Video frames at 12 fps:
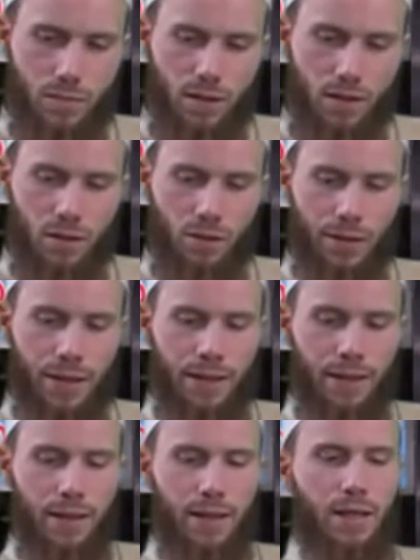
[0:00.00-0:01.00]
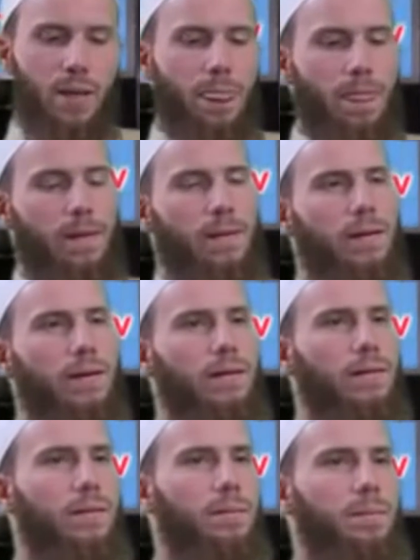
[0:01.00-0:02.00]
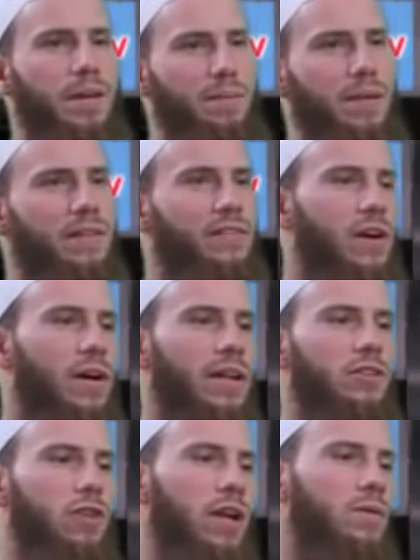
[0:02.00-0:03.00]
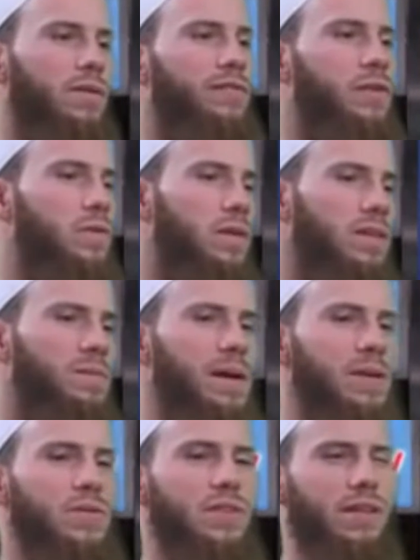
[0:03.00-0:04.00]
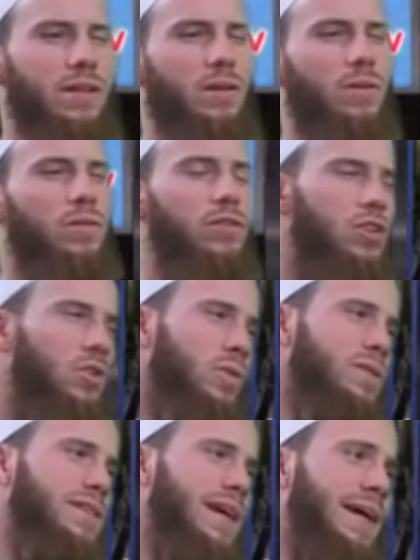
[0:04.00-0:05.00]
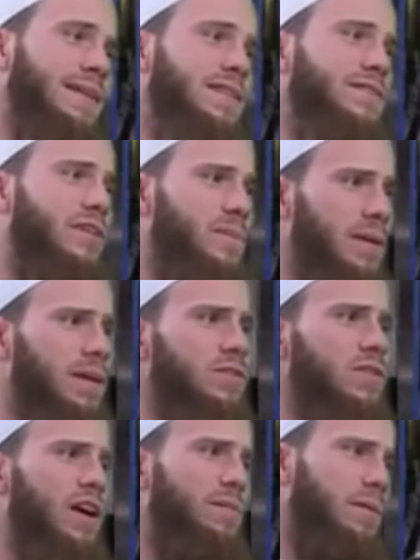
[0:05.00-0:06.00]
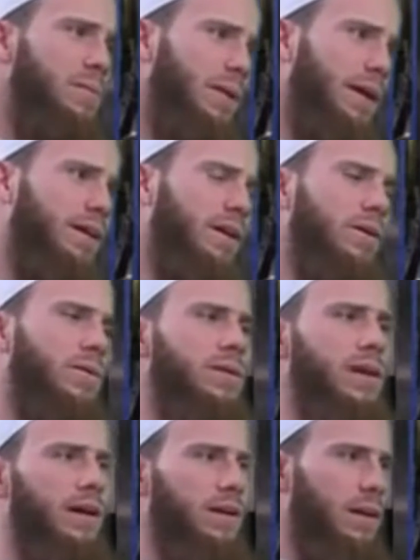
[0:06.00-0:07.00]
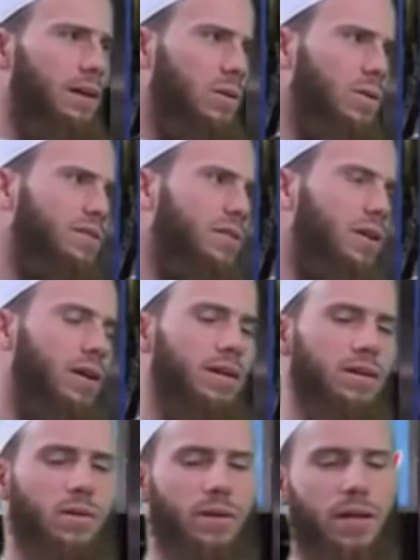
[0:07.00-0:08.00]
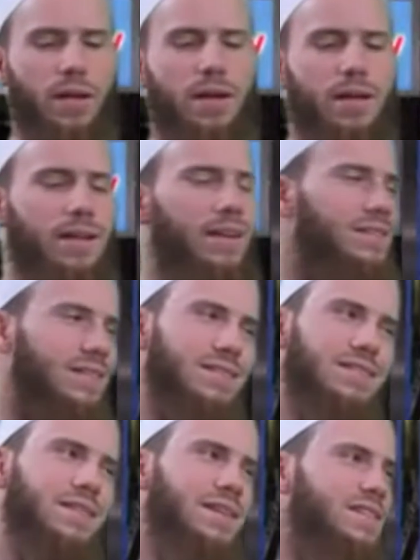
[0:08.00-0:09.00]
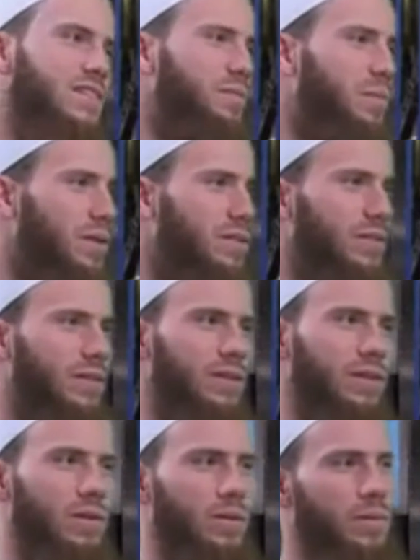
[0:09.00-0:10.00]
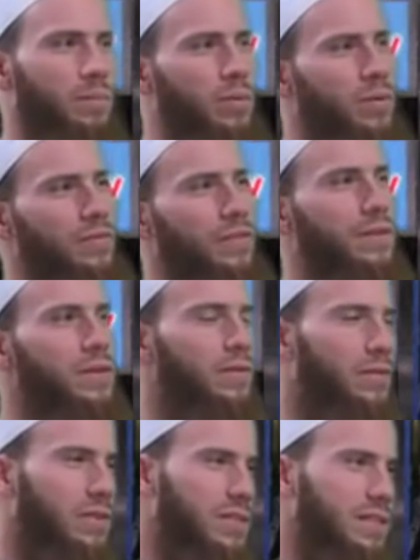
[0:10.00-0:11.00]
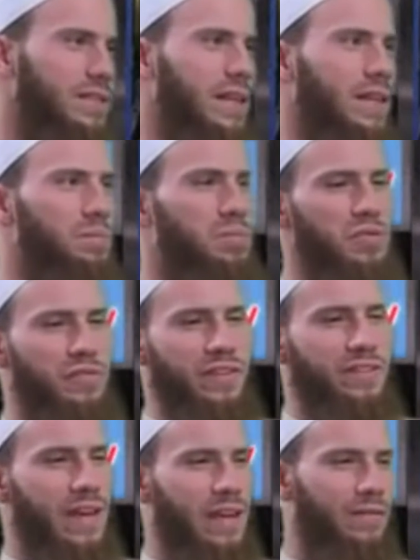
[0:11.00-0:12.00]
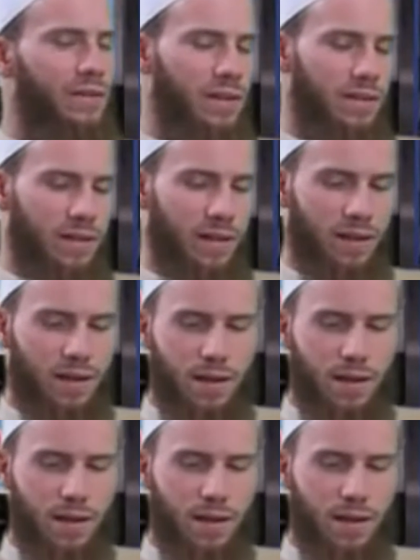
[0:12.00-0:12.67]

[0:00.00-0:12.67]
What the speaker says: And people have gone and tried to refute this by using, huge scientific means. You have people like Harun Yahya who have gone, and his extensive books on, the proof of the universe, this, that, and the proof inside every other thing.